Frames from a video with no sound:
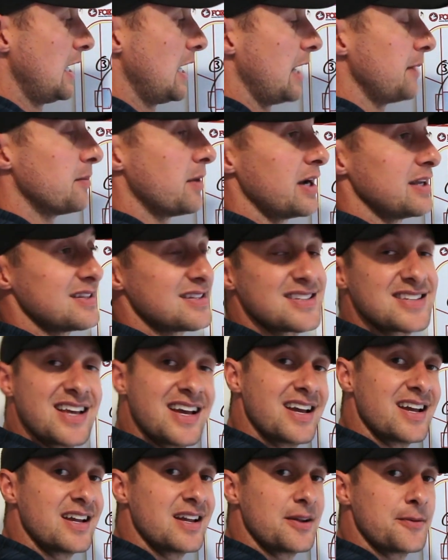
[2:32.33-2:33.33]
I might
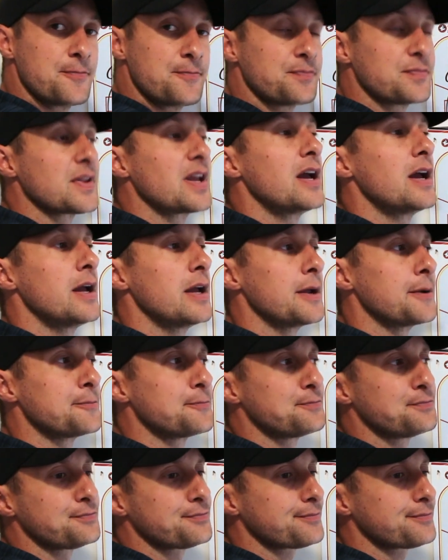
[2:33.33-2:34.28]
say, hey,